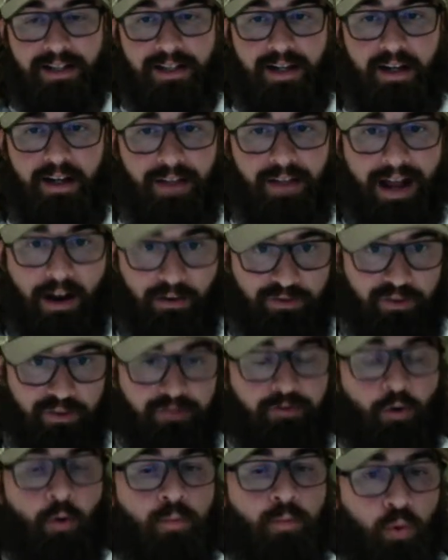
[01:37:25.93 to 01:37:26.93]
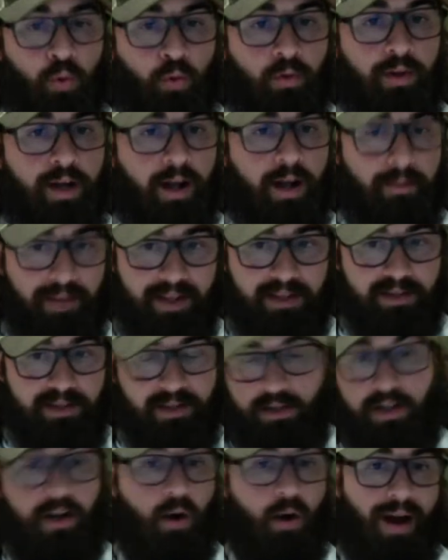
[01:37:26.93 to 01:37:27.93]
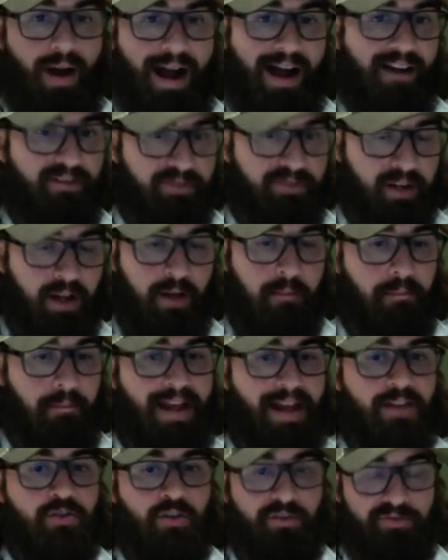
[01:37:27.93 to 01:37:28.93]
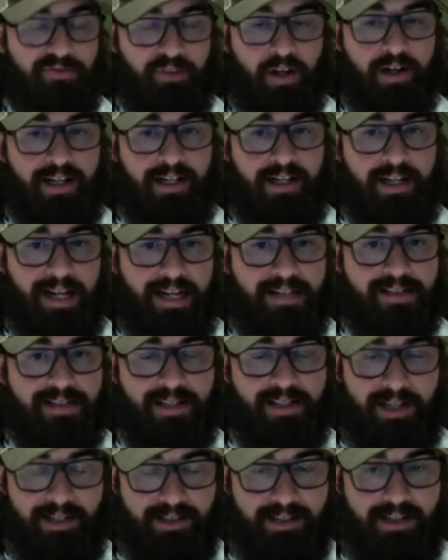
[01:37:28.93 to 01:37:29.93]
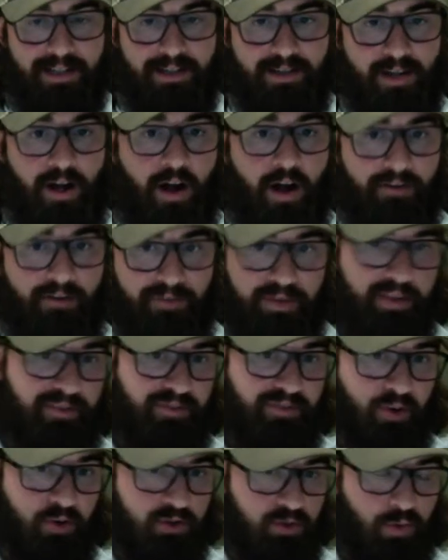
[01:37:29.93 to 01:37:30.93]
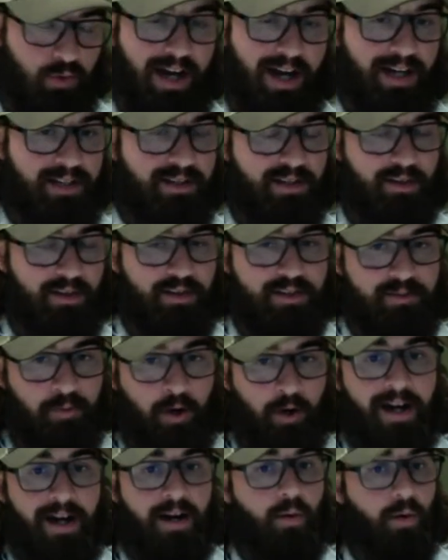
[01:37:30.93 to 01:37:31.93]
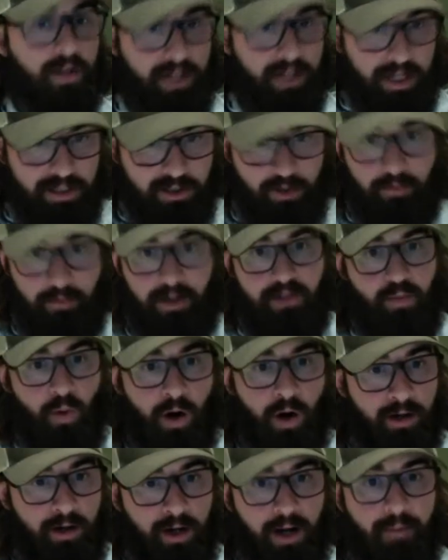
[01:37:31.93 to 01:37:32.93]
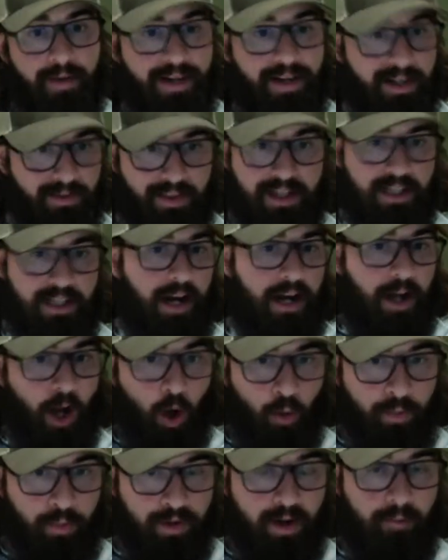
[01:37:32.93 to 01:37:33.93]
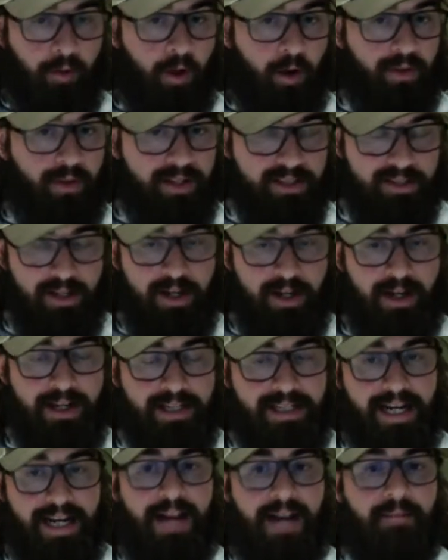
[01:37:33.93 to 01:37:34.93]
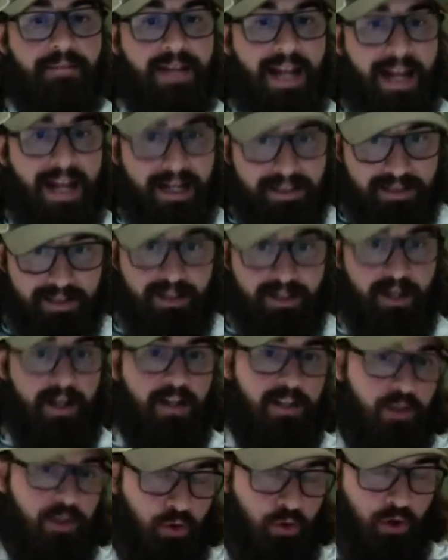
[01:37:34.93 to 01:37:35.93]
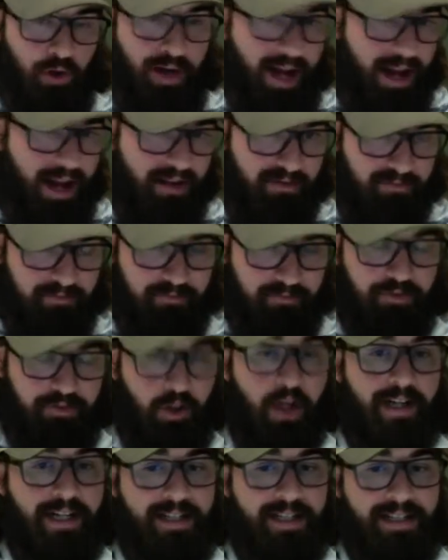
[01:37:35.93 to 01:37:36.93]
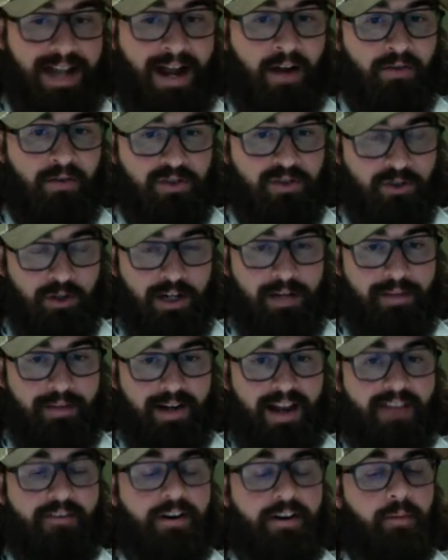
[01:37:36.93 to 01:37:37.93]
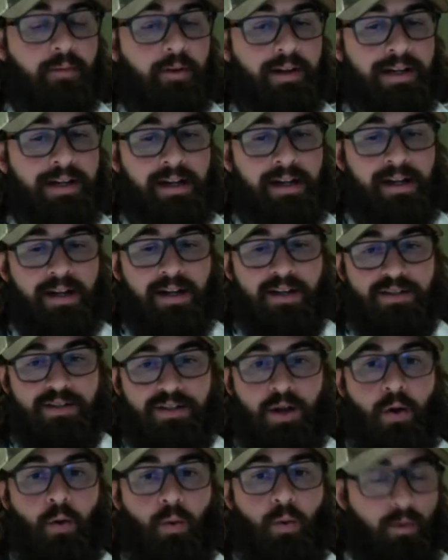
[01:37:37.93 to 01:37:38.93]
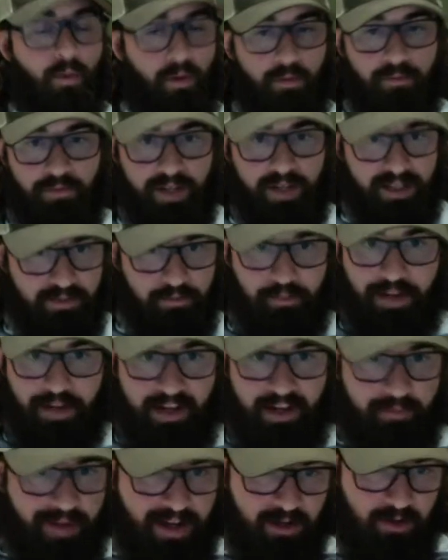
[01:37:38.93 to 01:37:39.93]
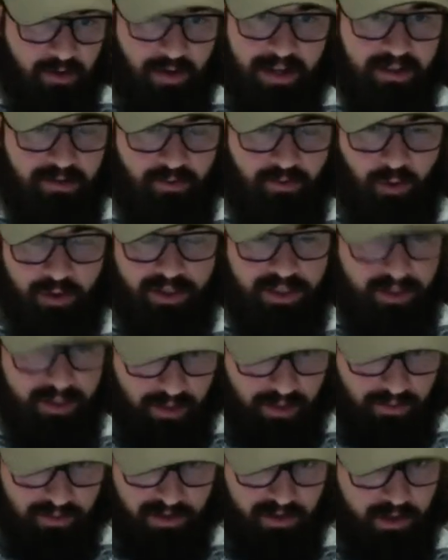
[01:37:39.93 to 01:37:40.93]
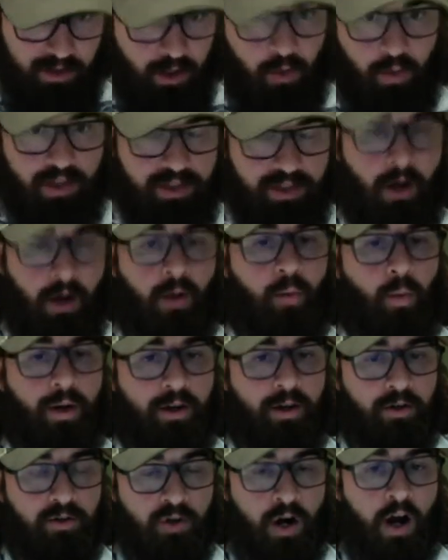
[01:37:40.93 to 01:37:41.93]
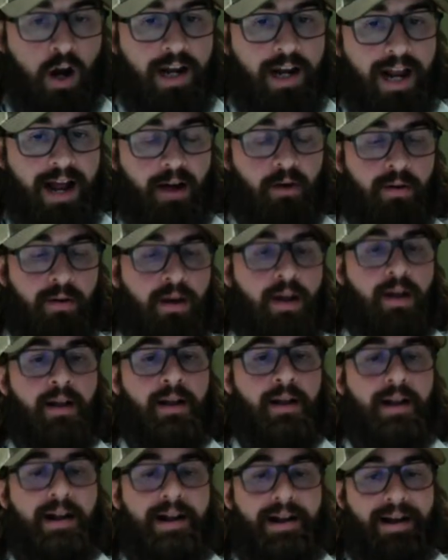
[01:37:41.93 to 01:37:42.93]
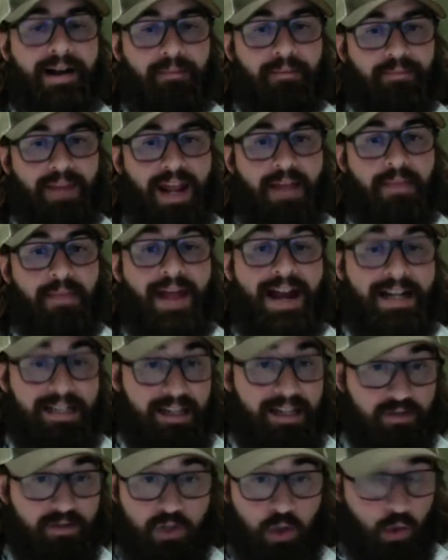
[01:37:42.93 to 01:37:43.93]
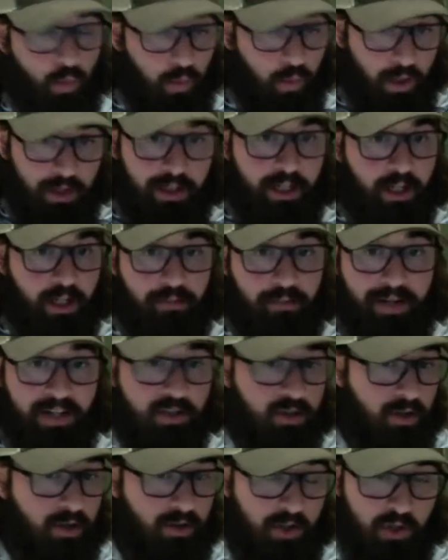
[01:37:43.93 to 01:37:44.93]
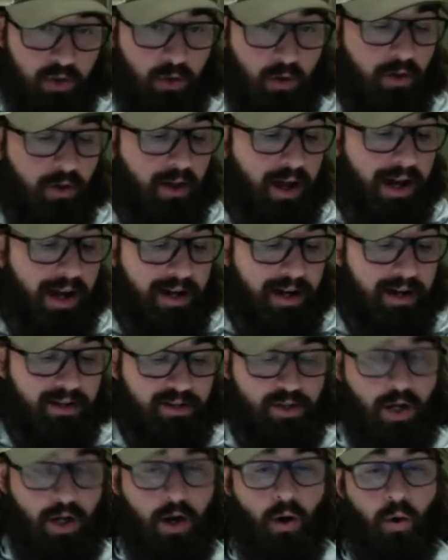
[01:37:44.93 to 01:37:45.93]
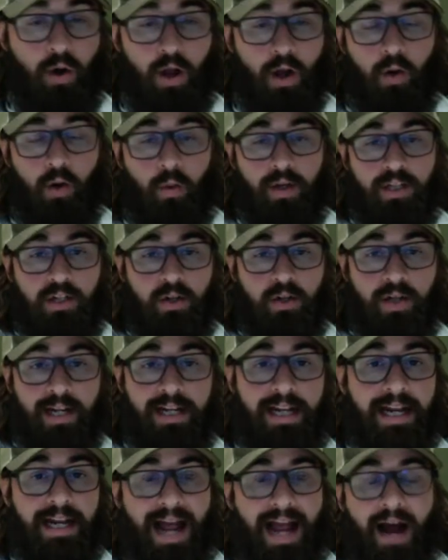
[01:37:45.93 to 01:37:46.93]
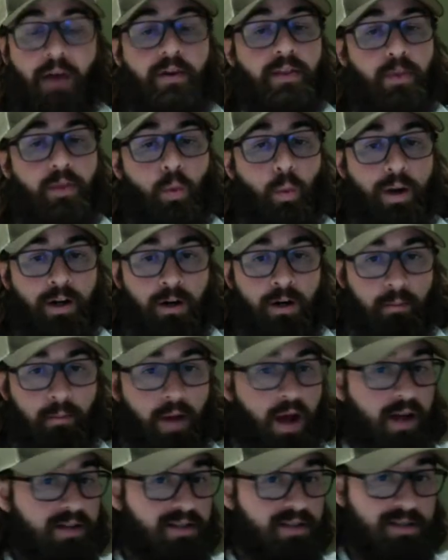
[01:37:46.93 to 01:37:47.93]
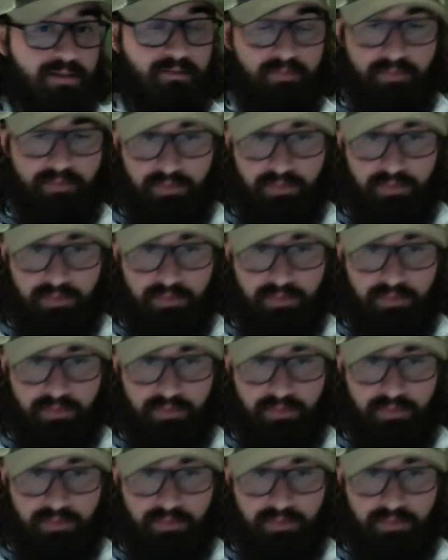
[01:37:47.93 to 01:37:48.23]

allow for full pool to come in so you don't have major flooding incidences off of the first rains of the spring where you get too much water coming in. Then you got to open up all these dam gates. You create flooding downstream inevitably. So these big major reservoir systems do what's called winter drawdown. Um, and that gives you a really good picture of the shoreline. So when you can get out in the winter months,